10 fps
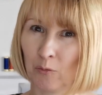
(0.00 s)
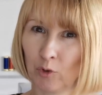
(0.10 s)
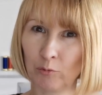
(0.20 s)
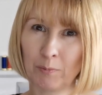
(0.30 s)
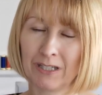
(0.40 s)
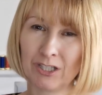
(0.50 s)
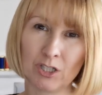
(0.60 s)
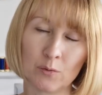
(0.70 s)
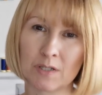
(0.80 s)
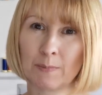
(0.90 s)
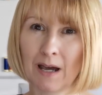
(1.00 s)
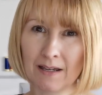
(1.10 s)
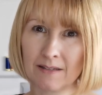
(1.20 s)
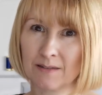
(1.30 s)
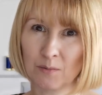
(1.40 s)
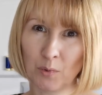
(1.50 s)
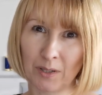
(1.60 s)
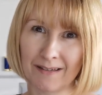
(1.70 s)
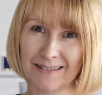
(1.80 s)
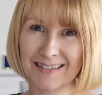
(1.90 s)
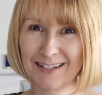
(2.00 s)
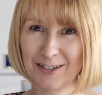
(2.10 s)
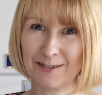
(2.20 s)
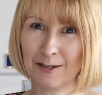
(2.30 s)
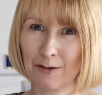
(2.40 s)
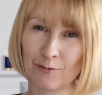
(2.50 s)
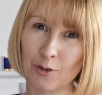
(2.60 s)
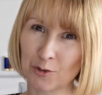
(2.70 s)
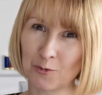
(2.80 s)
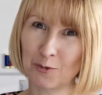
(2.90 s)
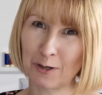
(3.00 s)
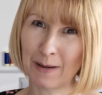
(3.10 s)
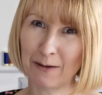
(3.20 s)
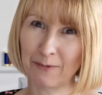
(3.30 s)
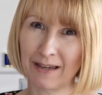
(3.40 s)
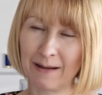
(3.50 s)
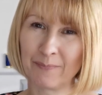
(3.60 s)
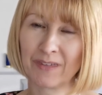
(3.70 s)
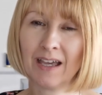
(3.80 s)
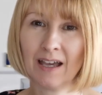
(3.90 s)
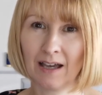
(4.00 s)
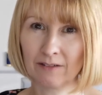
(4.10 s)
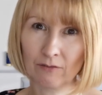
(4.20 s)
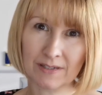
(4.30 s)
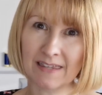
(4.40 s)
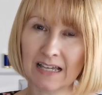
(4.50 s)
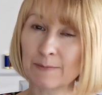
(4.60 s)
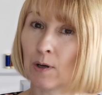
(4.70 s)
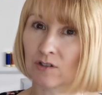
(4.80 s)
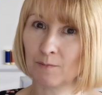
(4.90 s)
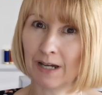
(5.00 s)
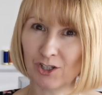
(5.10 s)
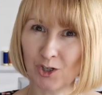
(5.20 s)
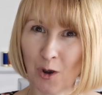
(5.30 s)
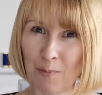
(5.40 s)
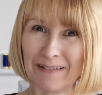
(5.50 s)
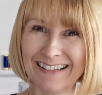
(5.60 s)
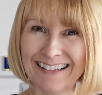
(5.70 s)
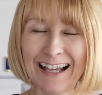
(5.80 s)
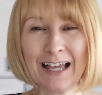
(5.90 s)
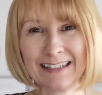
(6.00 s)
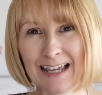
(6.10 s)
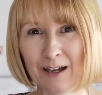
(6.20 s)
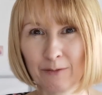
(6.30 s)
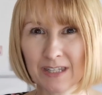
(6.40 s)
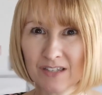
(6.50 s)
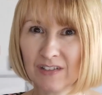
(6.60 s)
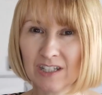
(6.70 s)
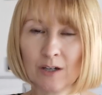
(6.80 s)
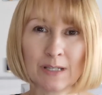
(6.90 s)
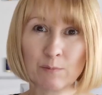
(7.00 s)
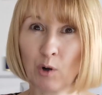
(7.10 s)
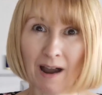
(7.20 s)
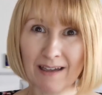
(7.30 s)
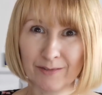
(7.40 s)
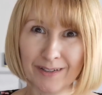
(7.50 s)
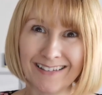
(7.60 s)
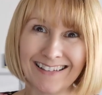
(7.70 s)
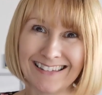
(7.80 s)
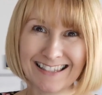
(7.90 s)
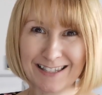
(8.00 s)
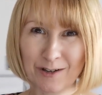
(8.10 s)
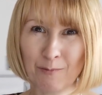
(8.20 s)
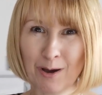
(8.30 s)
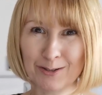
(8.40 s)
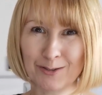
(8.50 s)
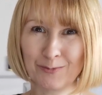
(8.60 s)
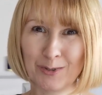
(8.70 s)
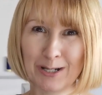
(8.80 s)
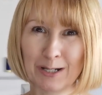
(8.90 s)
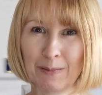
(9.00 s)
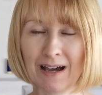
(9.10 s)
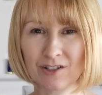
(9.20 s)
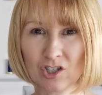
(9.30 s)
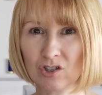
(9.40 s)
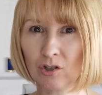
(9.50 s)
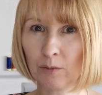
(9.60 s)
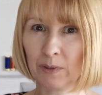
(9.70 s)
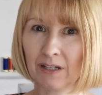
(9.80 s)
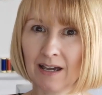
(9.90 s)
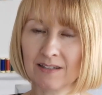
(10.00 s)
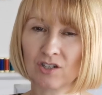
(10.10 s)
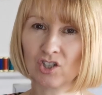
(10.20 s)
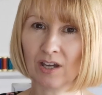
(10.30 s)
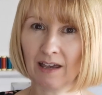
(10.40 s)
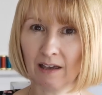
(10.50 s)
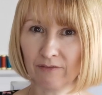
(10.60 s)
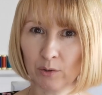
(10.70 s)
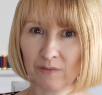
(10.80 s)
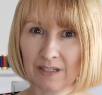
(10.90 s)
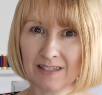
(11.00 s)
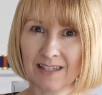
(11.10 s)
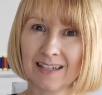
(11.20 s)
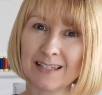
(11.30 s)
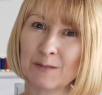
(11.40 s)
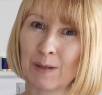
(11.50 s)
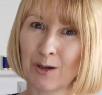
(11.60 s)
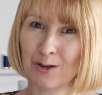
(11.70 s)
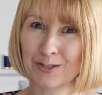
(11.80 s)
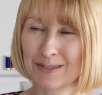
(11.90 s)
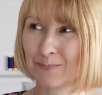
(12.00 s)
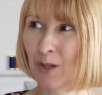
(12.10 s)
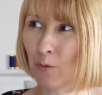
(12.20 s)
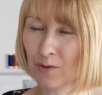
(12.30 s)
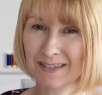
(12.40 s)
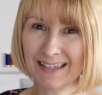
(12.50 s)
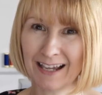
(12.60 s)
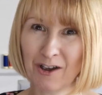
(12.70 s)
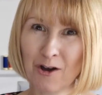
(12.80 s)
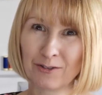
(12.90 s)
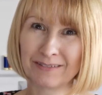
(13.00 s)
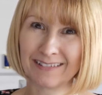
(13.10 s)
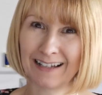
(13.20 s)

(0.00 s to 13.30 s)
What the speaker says: will be being used by someone else, so not to worry about that. And obviously that's part of my job. Now, this video is private, this is not part of work, but I just thought it'd be nice to share a few of these things because once they're gone,